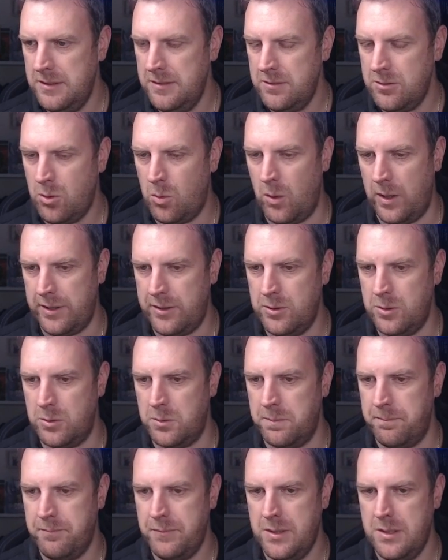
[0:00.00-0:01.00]
Quite
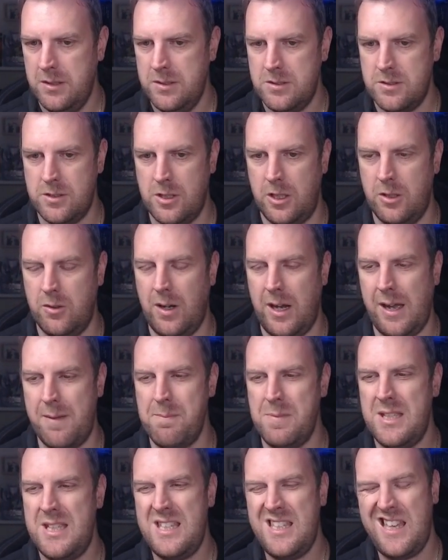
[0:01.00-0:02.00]
cool. So
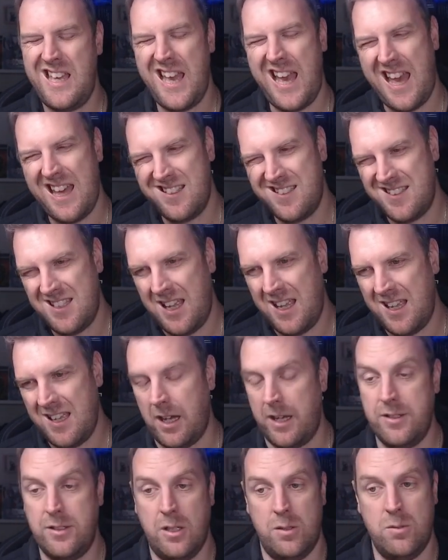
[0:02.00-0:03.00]
I'm guessing,
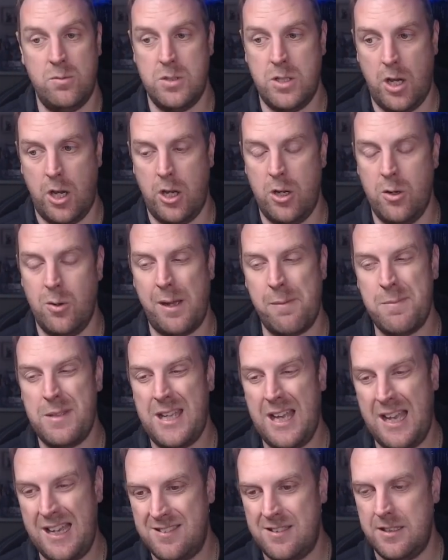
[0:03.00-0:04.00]
I don't know, I'm
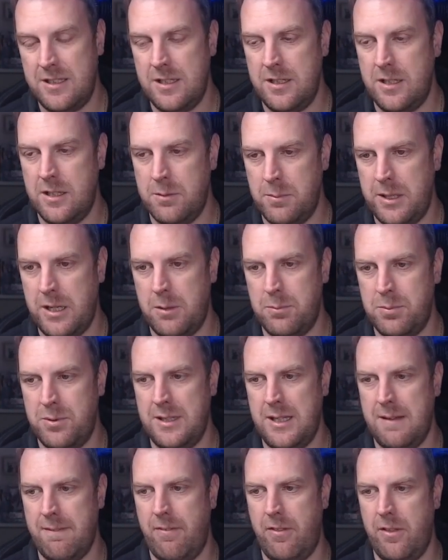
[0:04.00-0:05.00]
guessing you're going to be able to
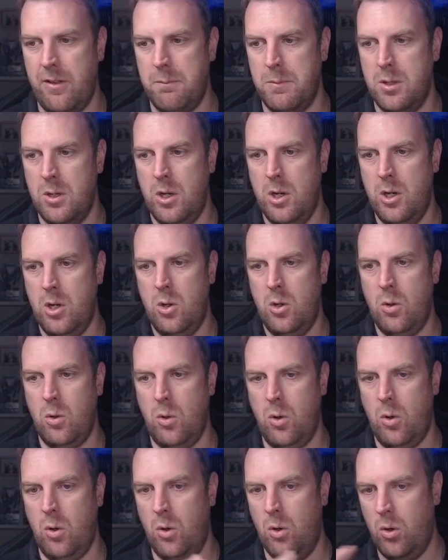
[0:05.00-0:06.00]
give them
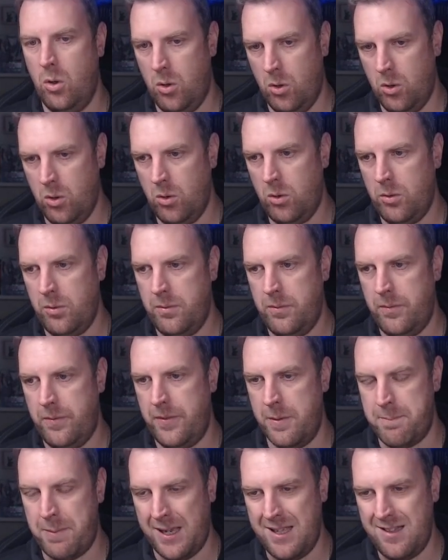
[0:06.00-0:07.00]
all
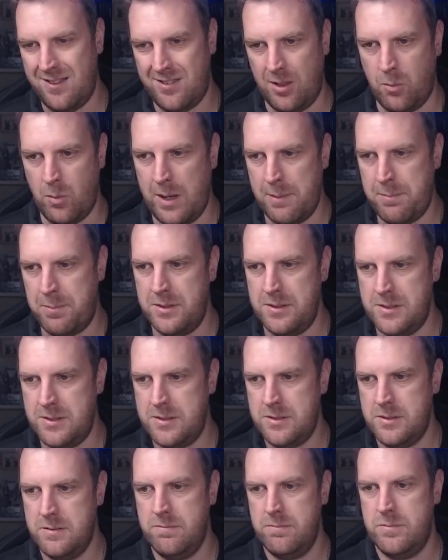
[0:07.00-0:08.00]
the basic
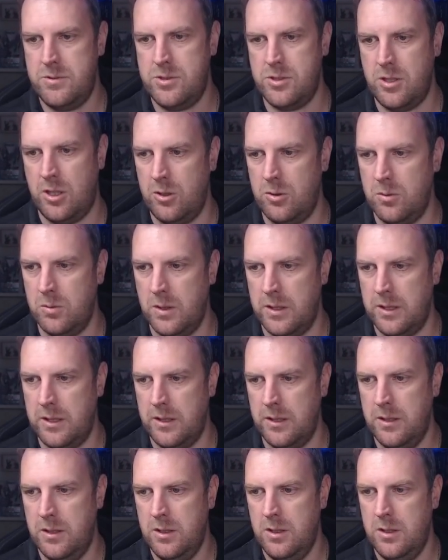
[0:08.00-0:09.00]
weapons. So
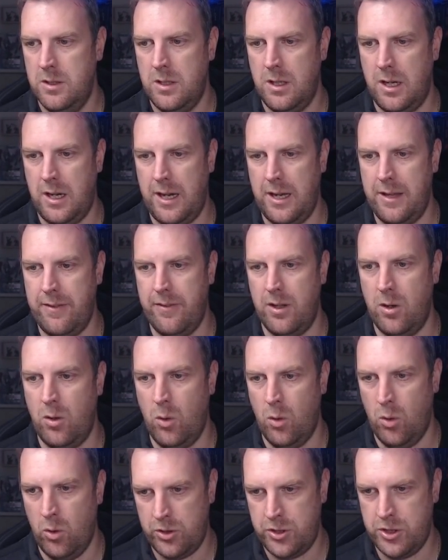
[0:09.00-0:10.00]
either
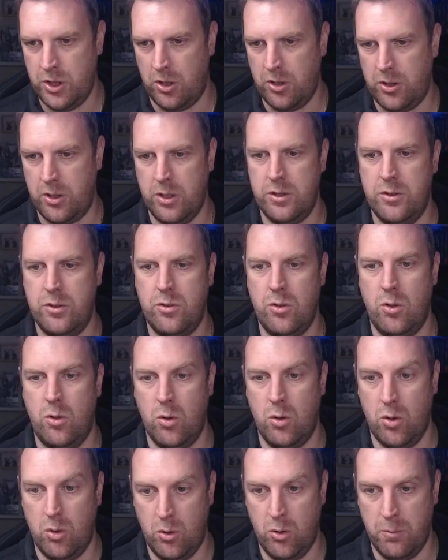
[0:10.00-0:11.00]
all shotguns
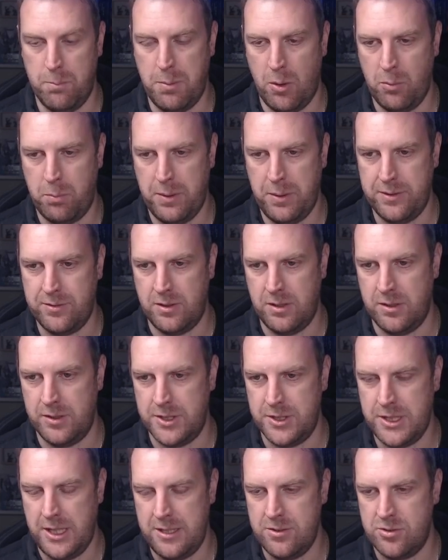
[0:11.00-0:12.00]
or all bolt pistol and
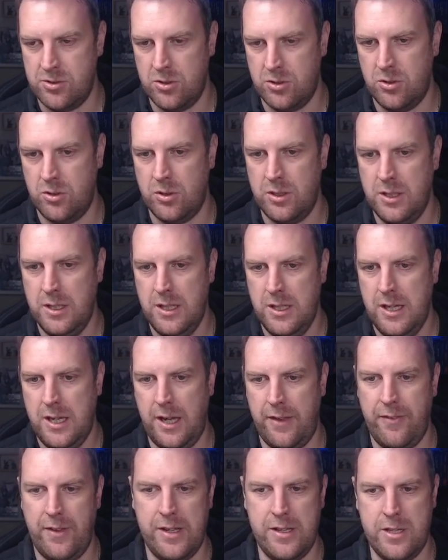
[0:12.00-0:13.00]
chainsword,
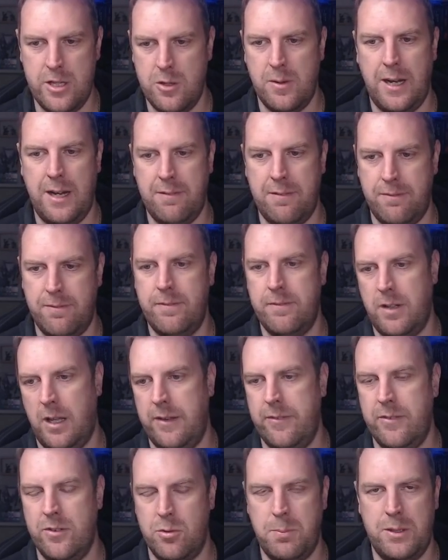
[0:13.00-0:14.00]
and then you have
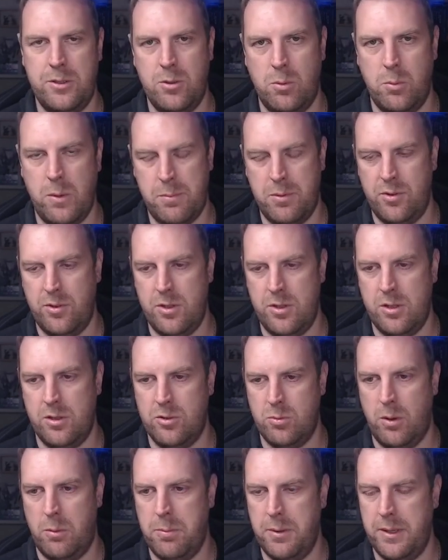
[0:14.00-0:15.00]
like the special weapons that you can
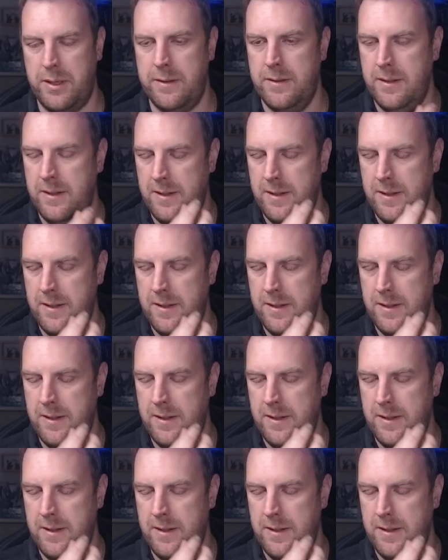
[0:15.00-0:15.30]
swap in.